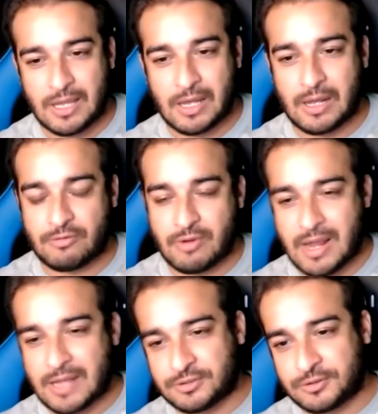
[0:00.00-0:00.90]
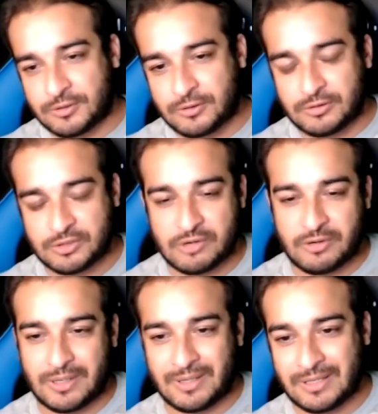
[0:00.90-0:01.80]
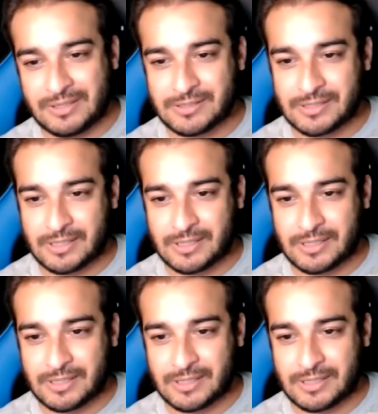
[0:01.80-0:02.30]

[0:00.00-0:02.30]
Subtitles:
run ads to generate leads